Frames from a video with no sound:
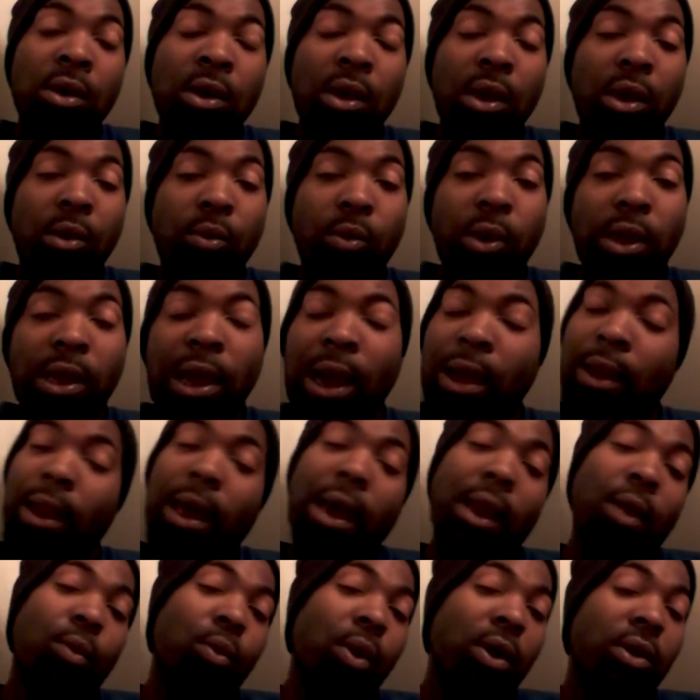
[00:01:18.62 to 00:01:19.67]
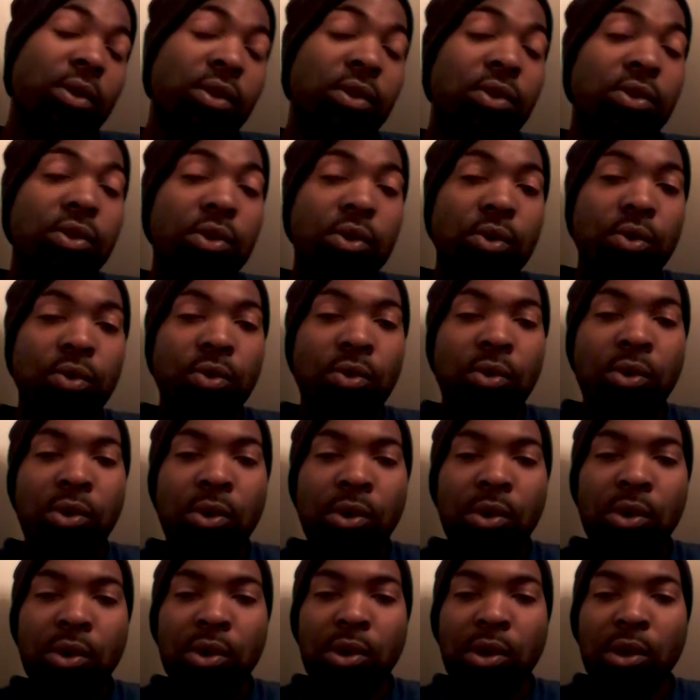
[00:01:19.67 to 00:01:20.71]
and we got a lot of work to do.
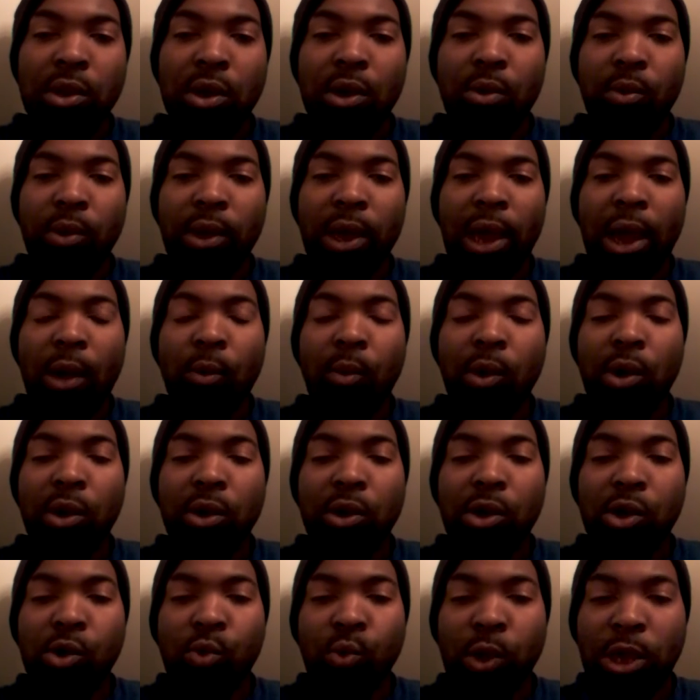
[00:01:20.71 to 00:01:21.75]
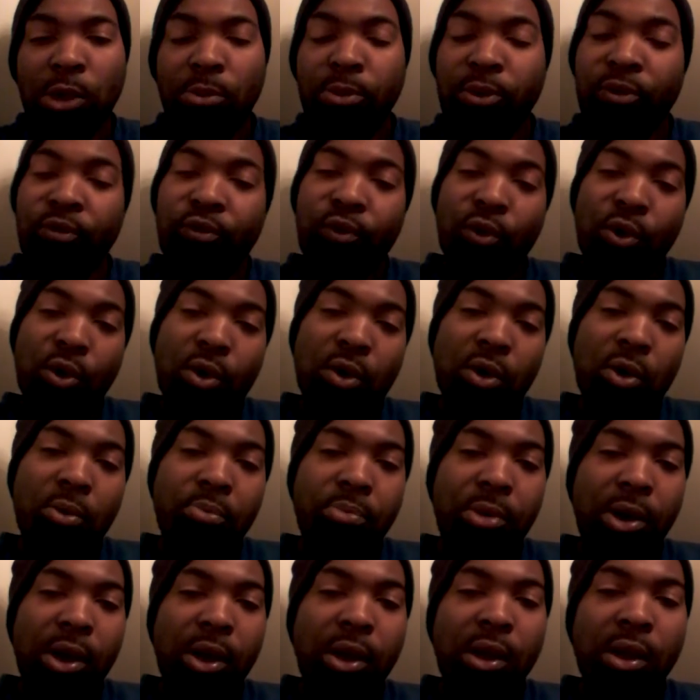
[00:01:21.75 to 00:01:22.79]
We had one good week before,
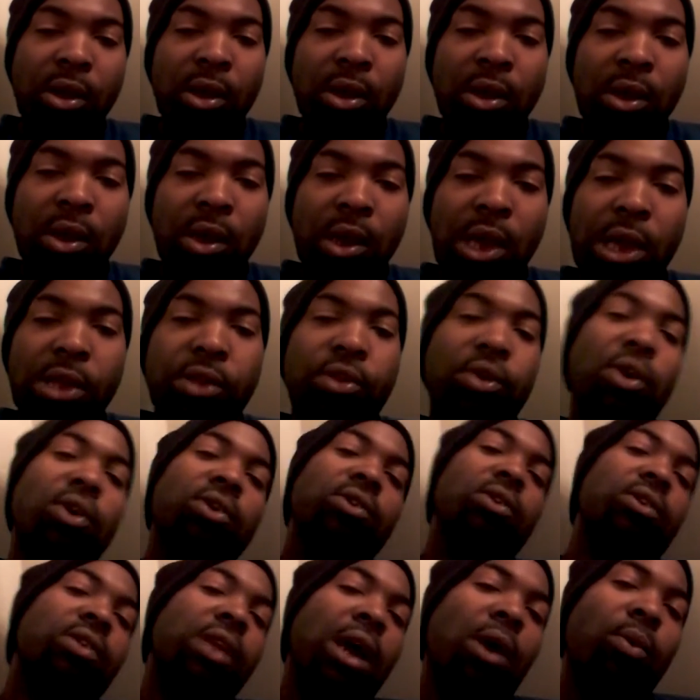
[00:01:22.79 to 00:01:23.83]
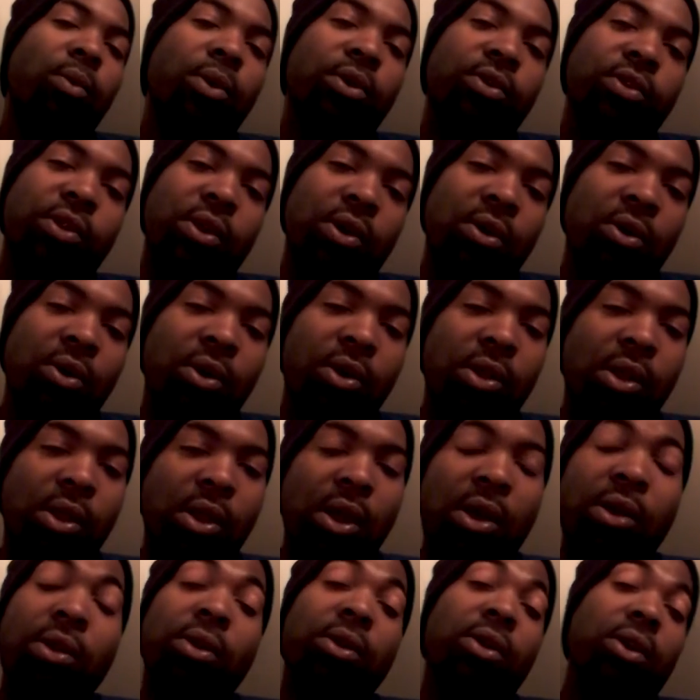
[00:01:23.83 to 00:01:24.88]
but it shows us that we're still in the
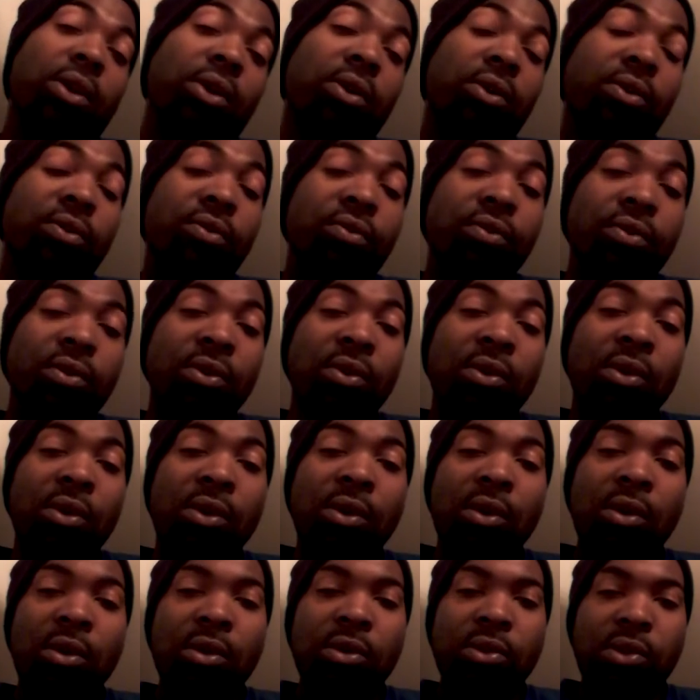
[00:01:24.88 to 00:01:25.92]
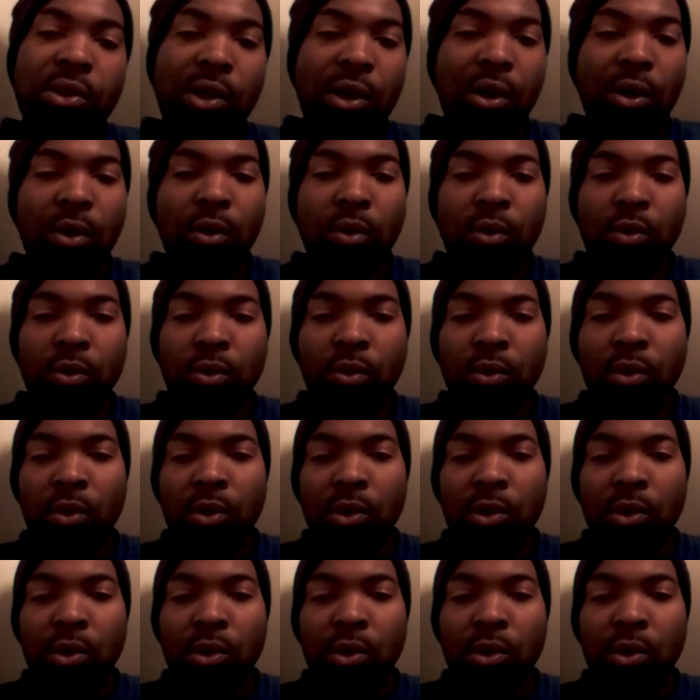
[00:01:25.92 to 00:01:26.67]
learning curve. So,